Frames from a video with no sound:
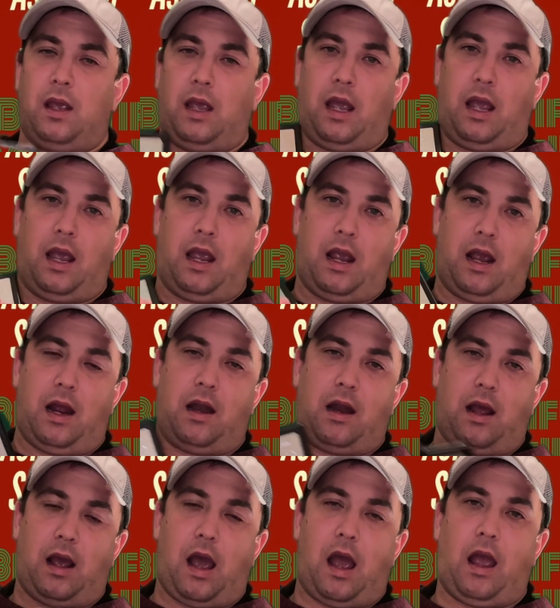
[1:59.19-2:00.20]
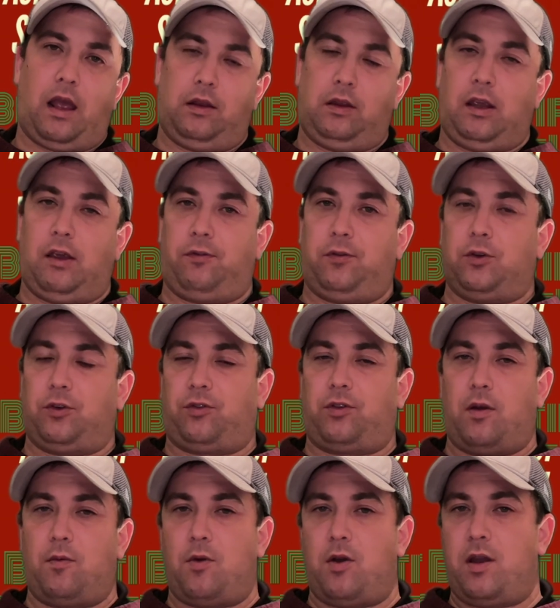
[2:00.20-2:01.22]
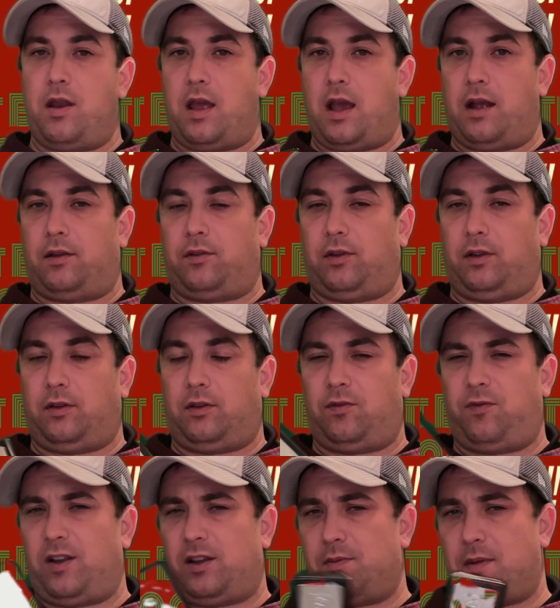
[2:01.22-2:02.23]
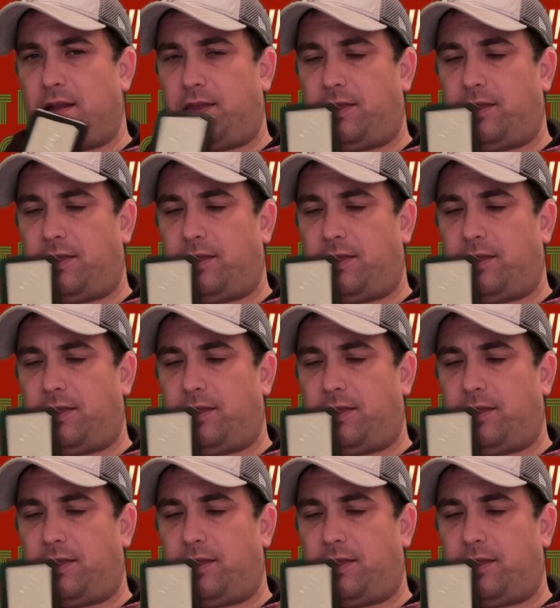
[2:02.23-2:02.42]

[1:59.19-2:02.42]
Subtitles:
And if you're someone it fits about